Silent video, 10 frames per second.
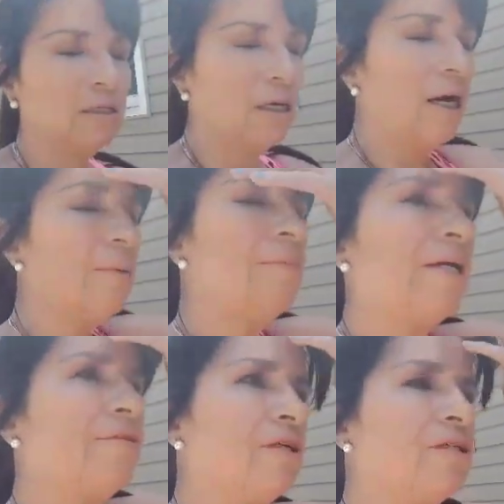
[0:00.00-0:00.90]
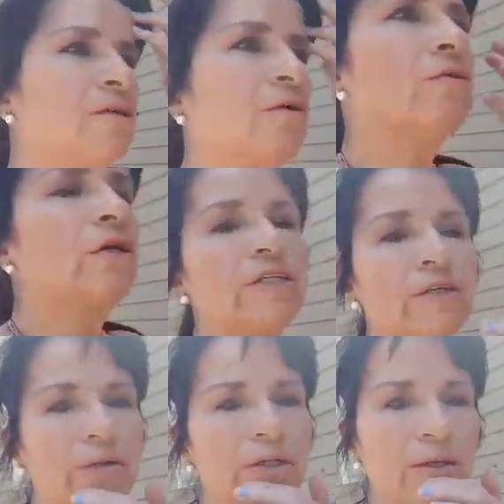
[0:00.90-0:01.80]
I made this over a
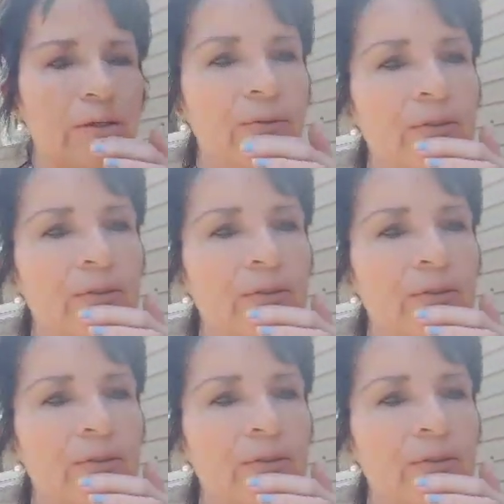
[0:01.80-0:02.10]
year ago